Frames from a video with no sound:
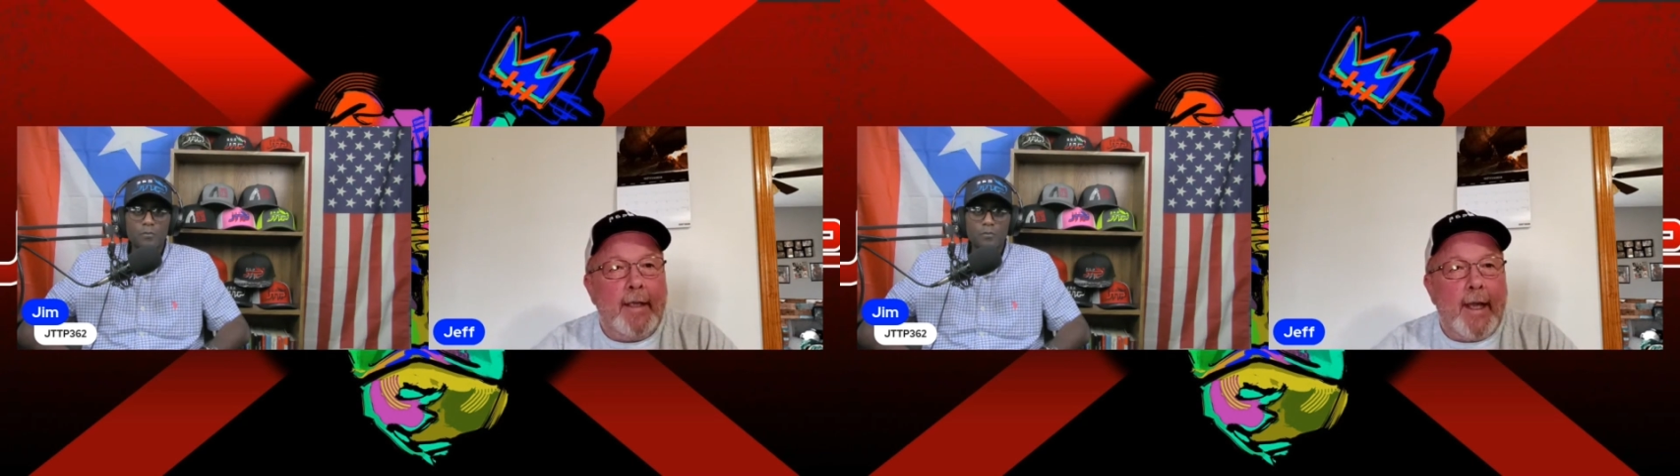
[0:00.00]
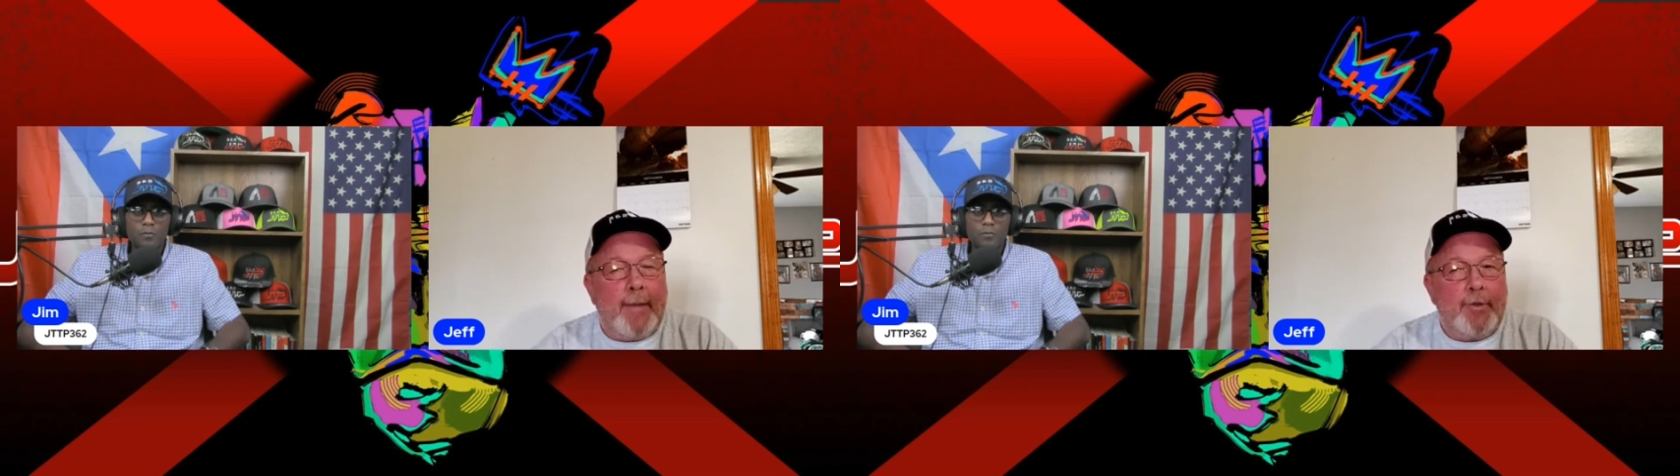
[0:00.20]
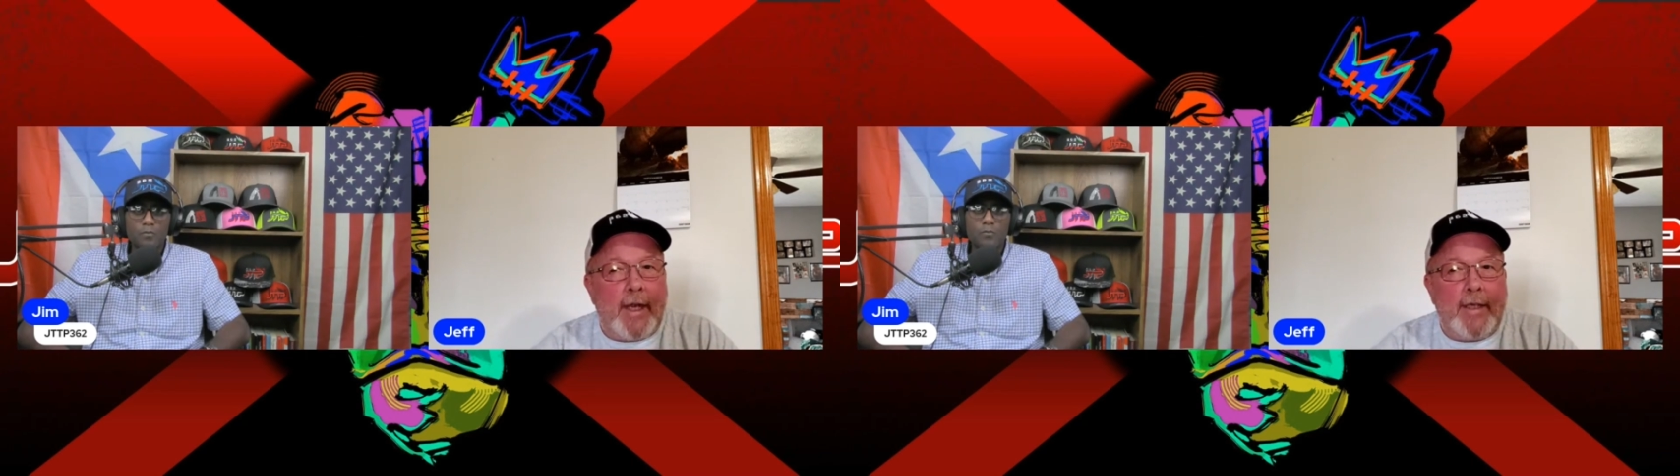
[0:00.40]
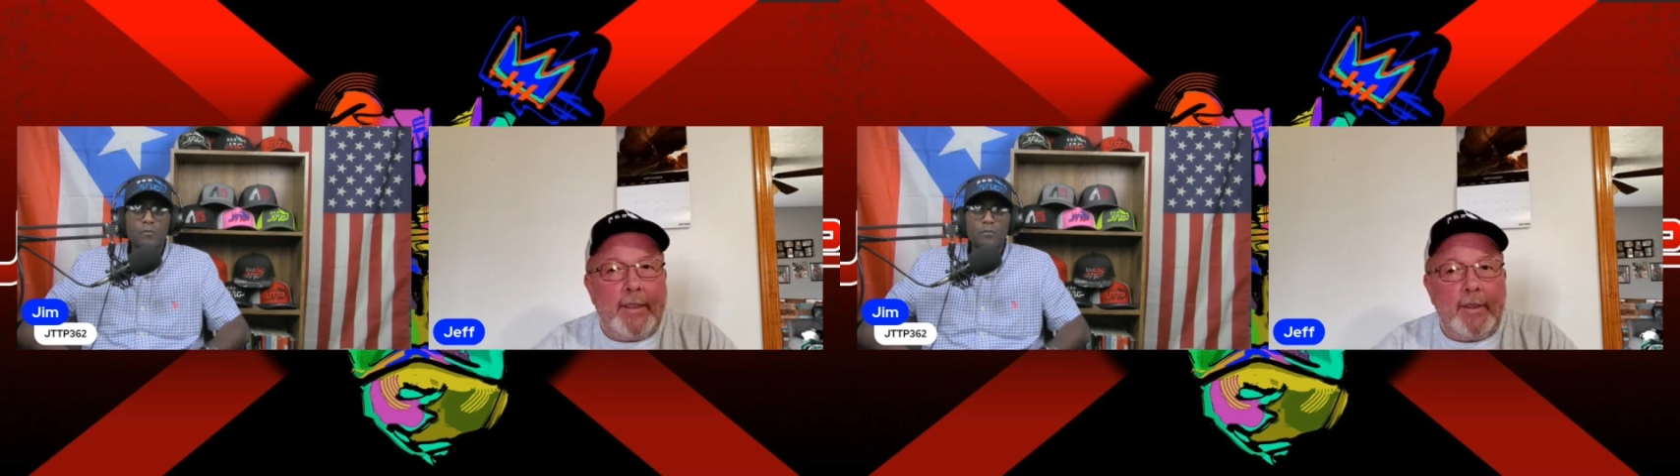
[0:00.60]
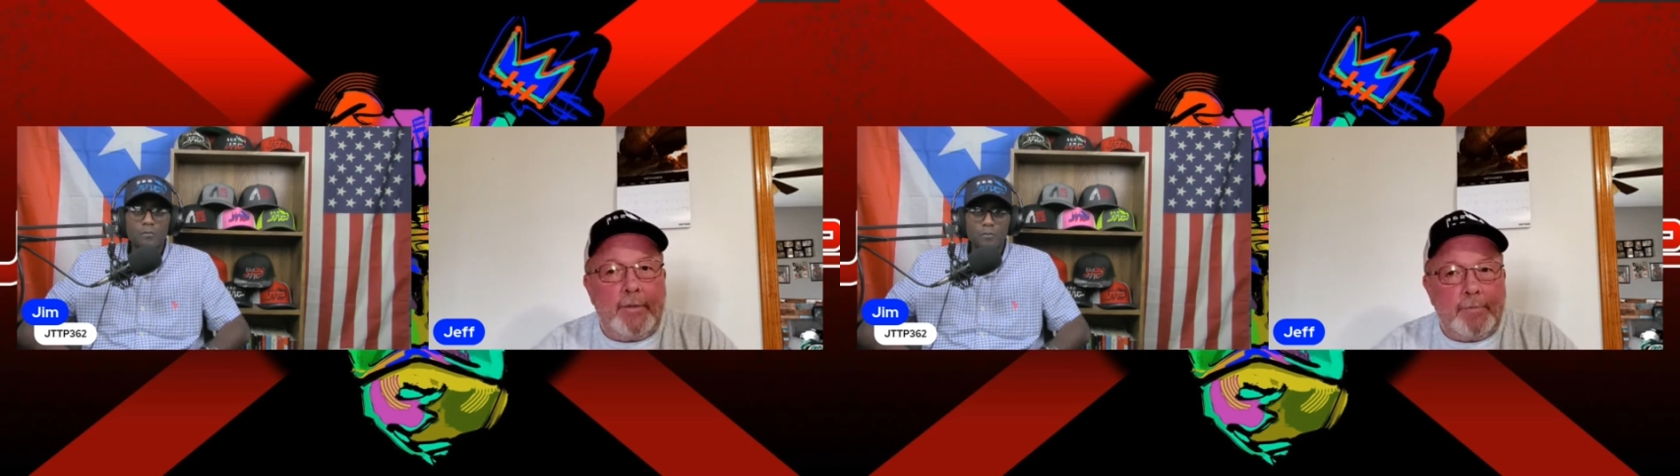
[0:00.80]
I'm trying
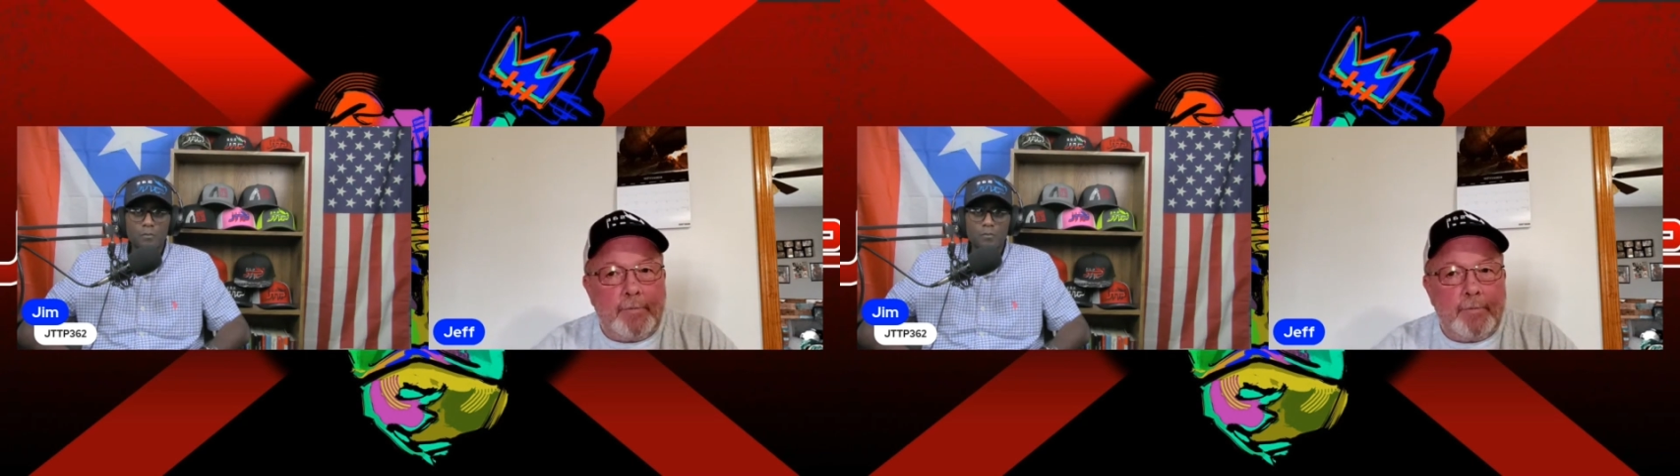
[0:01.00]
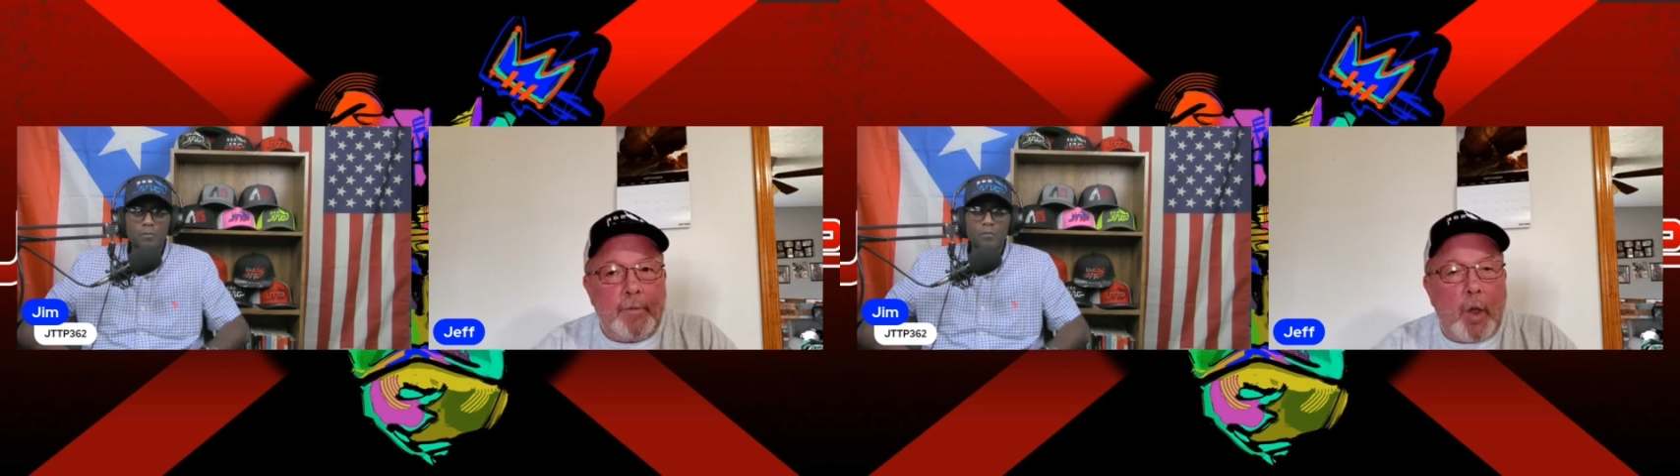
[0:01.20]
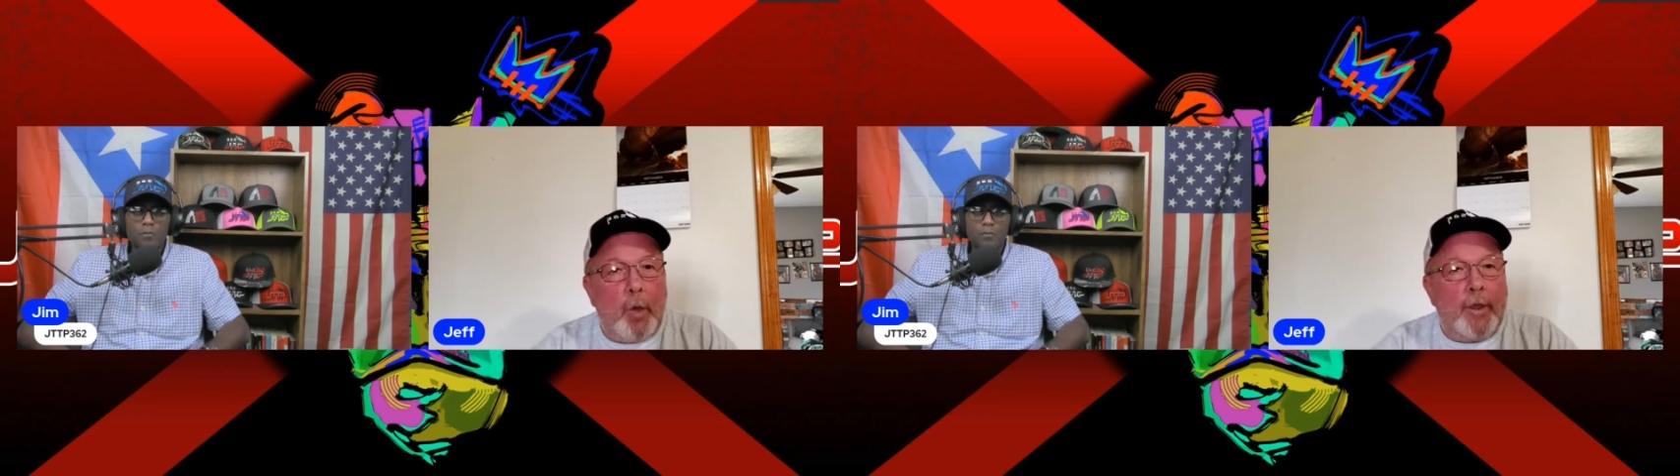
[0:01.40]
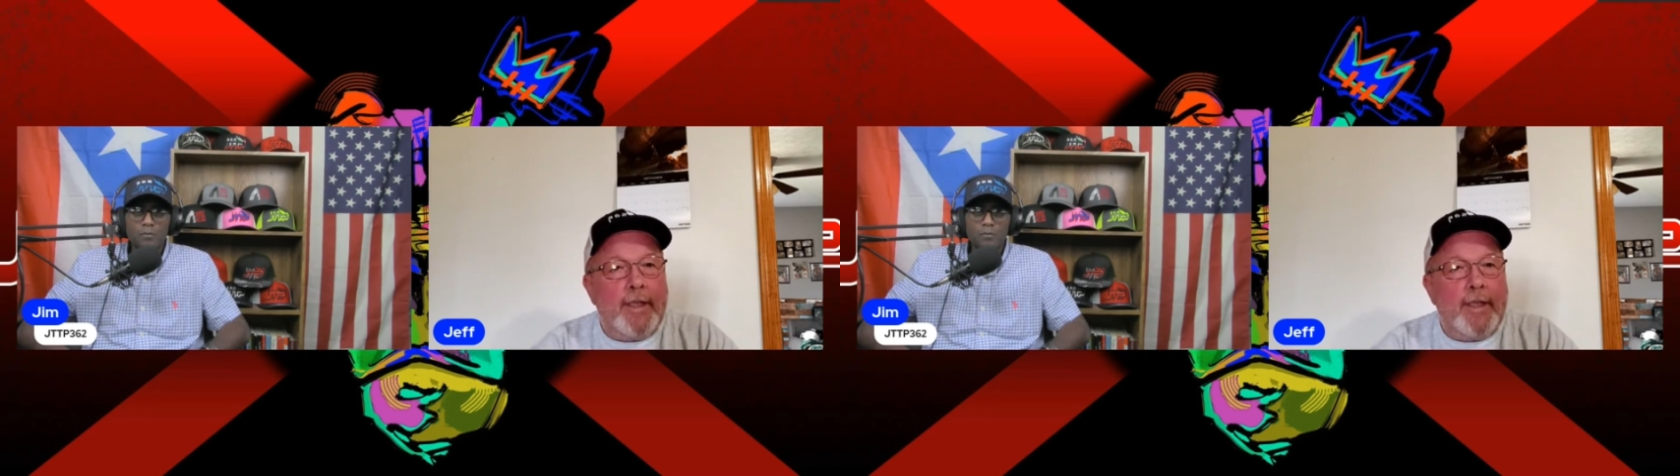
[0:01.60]
to hold